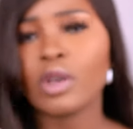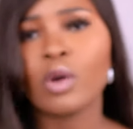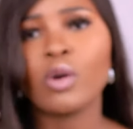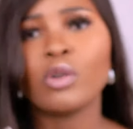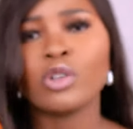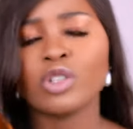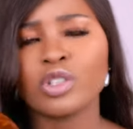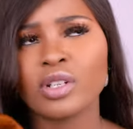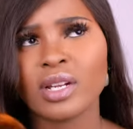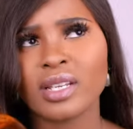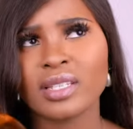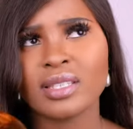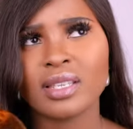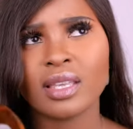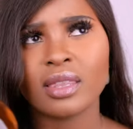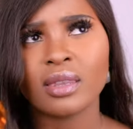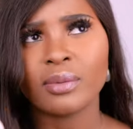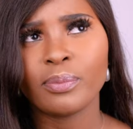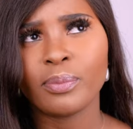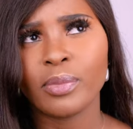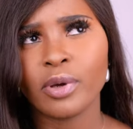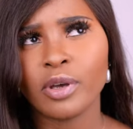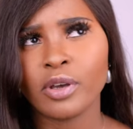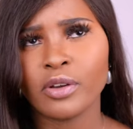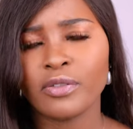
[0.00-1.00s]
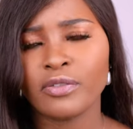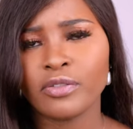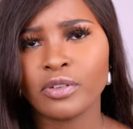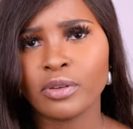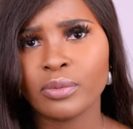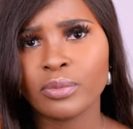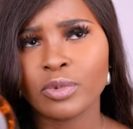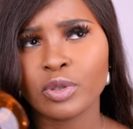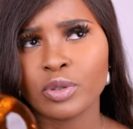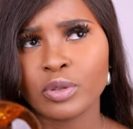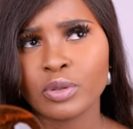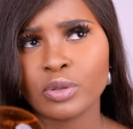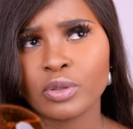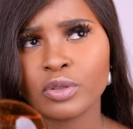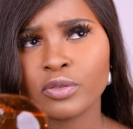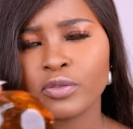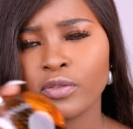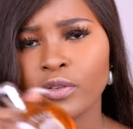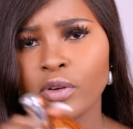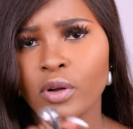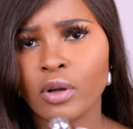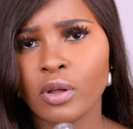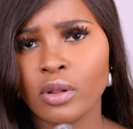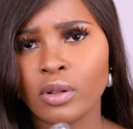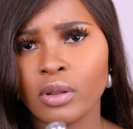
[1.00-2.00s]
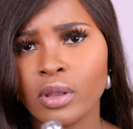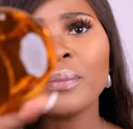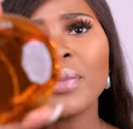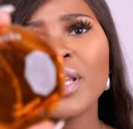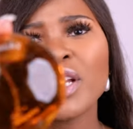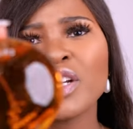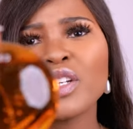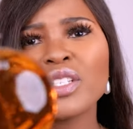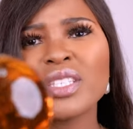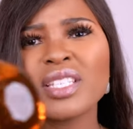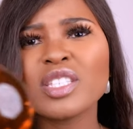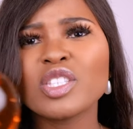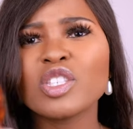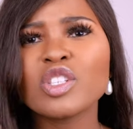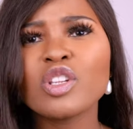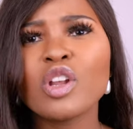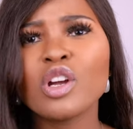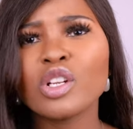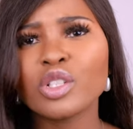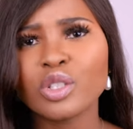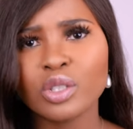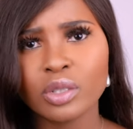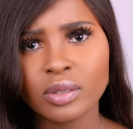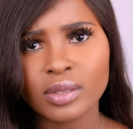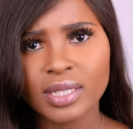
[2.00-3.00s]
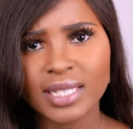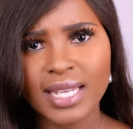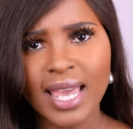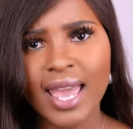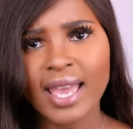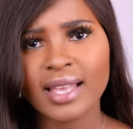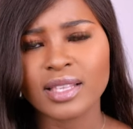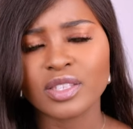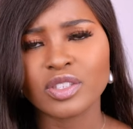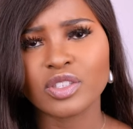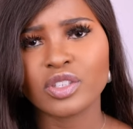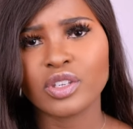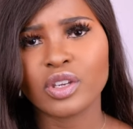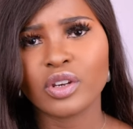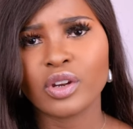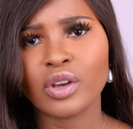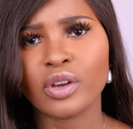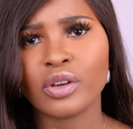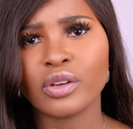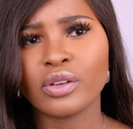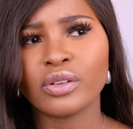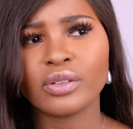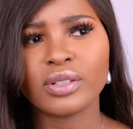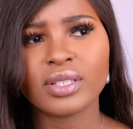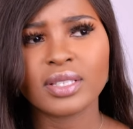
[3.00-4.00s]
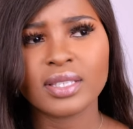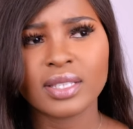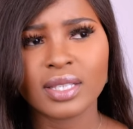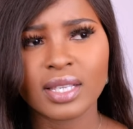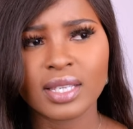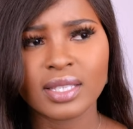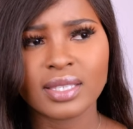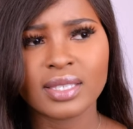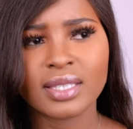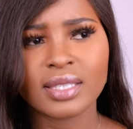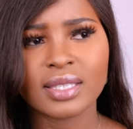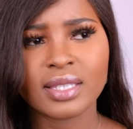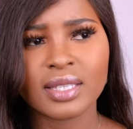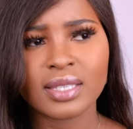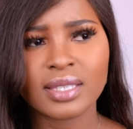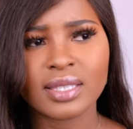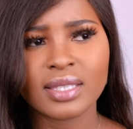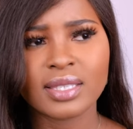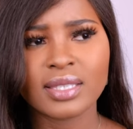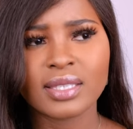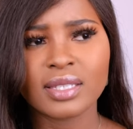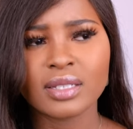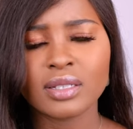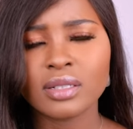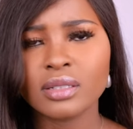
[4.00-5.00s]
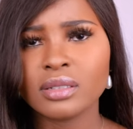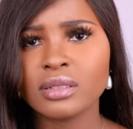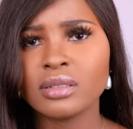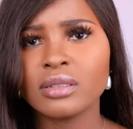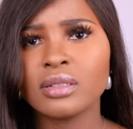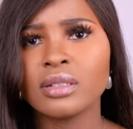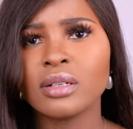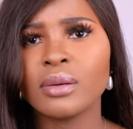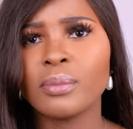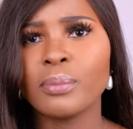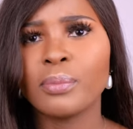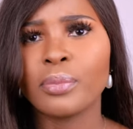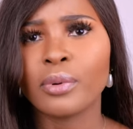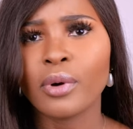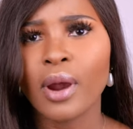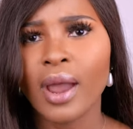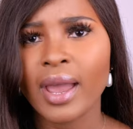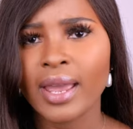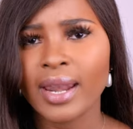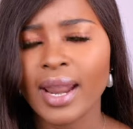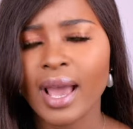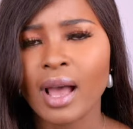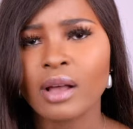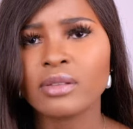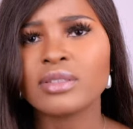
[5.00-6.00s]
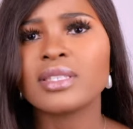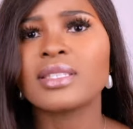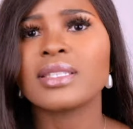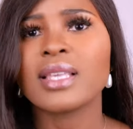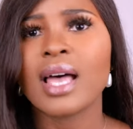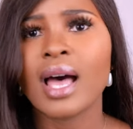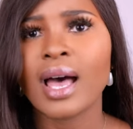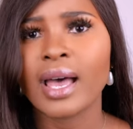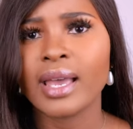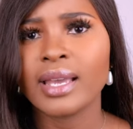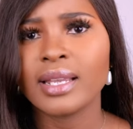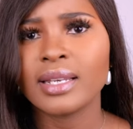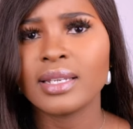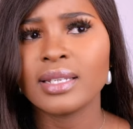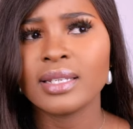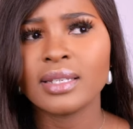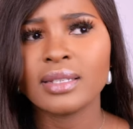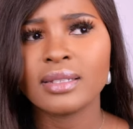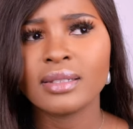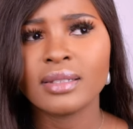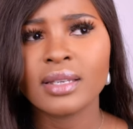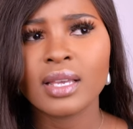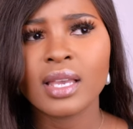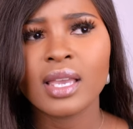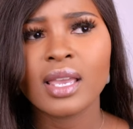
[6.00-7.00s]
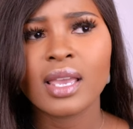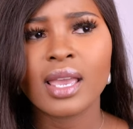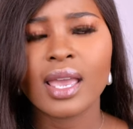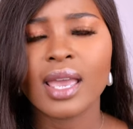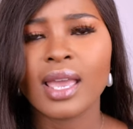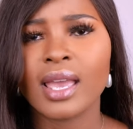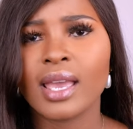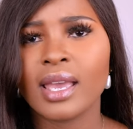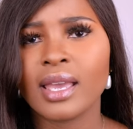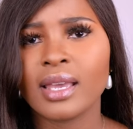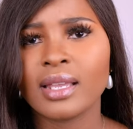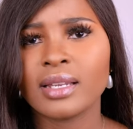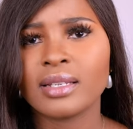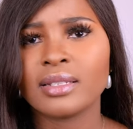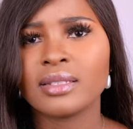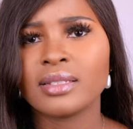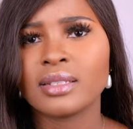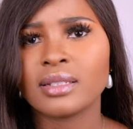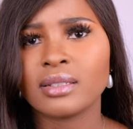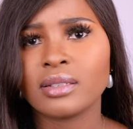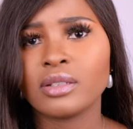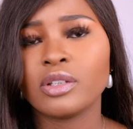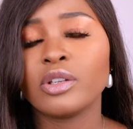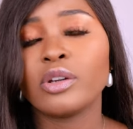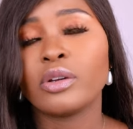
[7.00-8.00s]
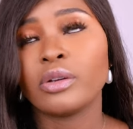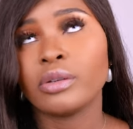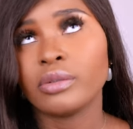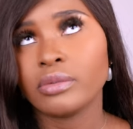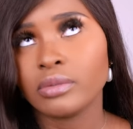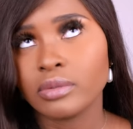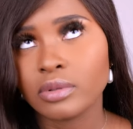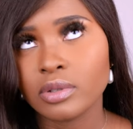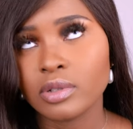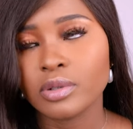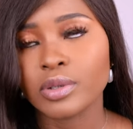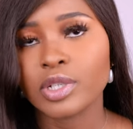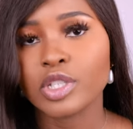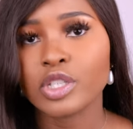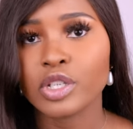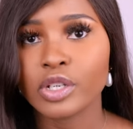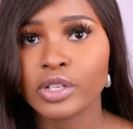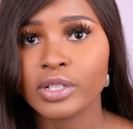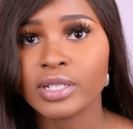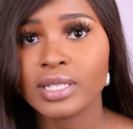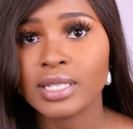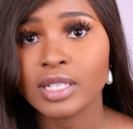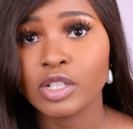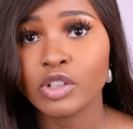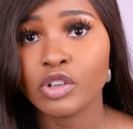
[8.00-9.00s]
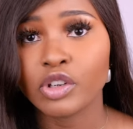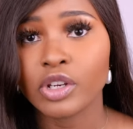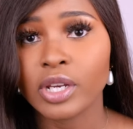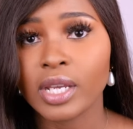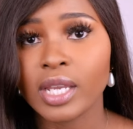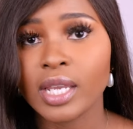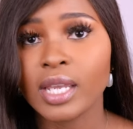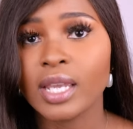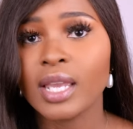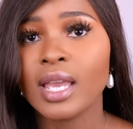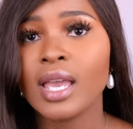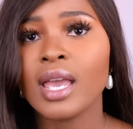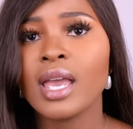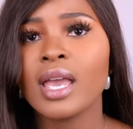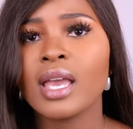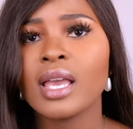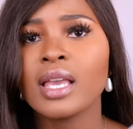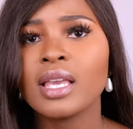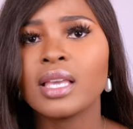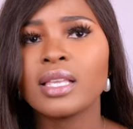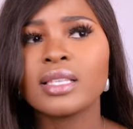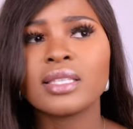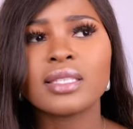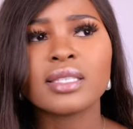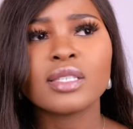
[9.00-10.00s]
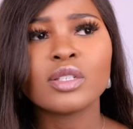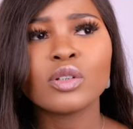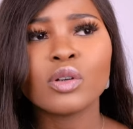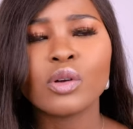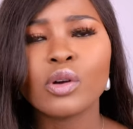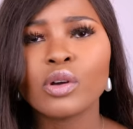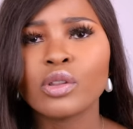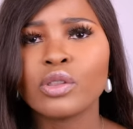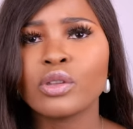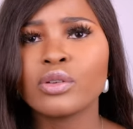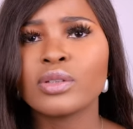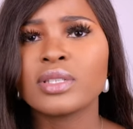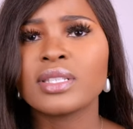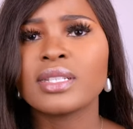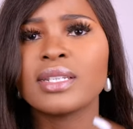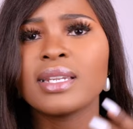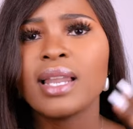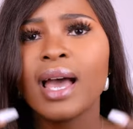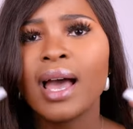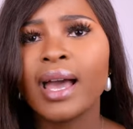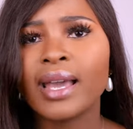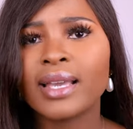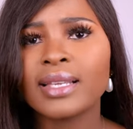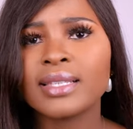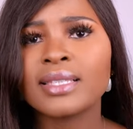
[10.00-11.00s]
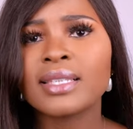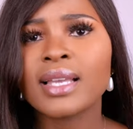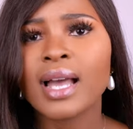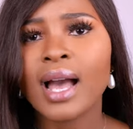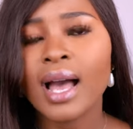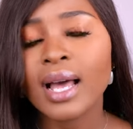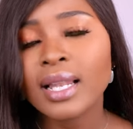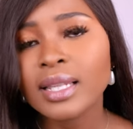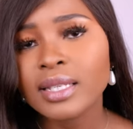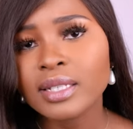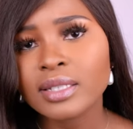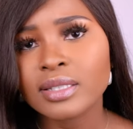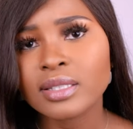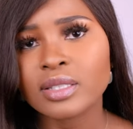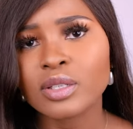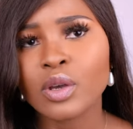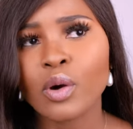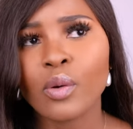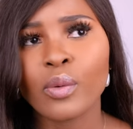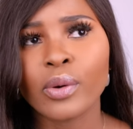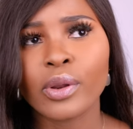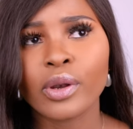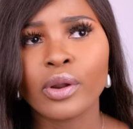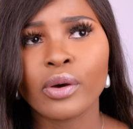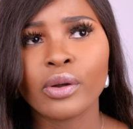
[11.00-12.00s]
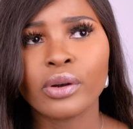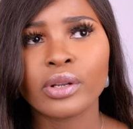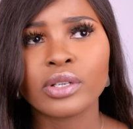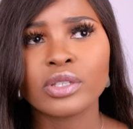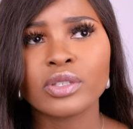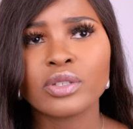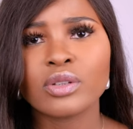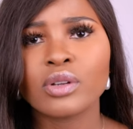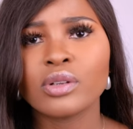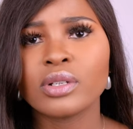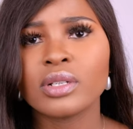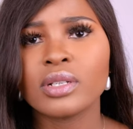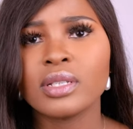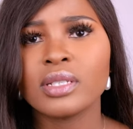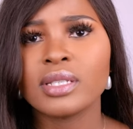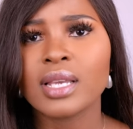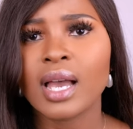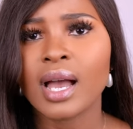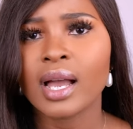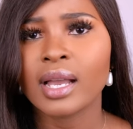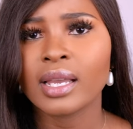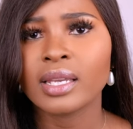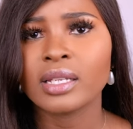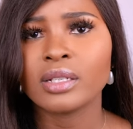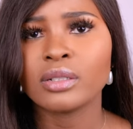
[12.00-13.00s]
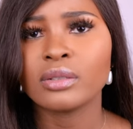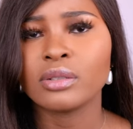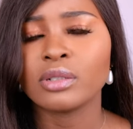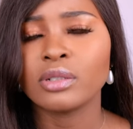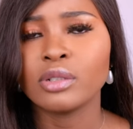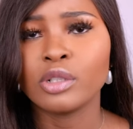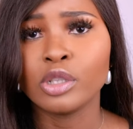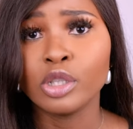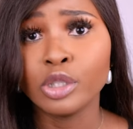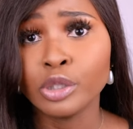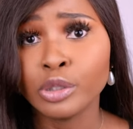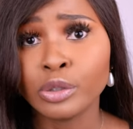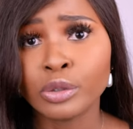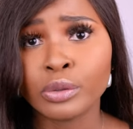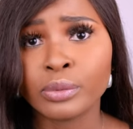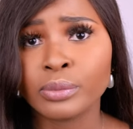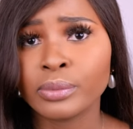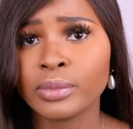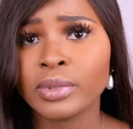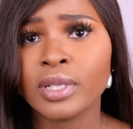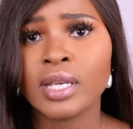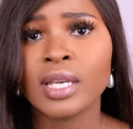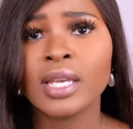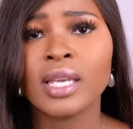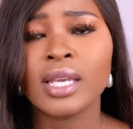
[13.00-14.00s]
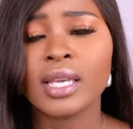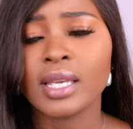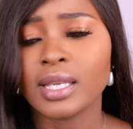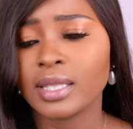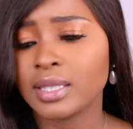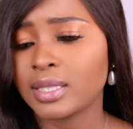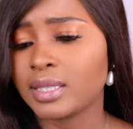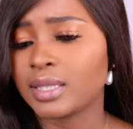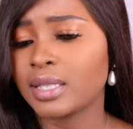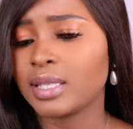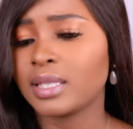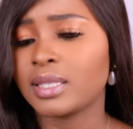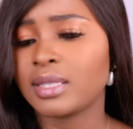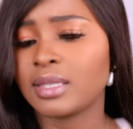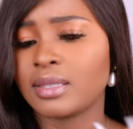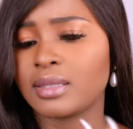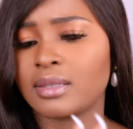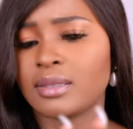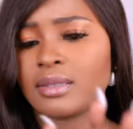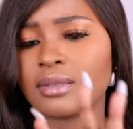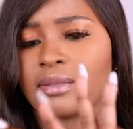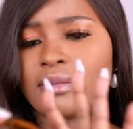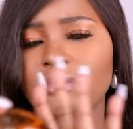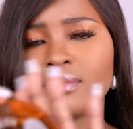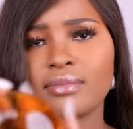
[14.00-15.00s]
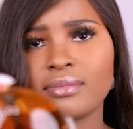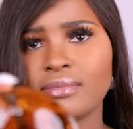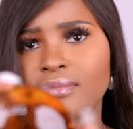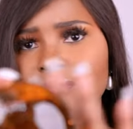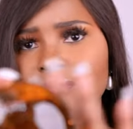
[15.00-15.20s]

or should I say the perfume suits fall because it's not too dense you know it's it's, it's still bright outside and you know to a certain degree it's still got those nice colors going on it's not dark and gloom it's it's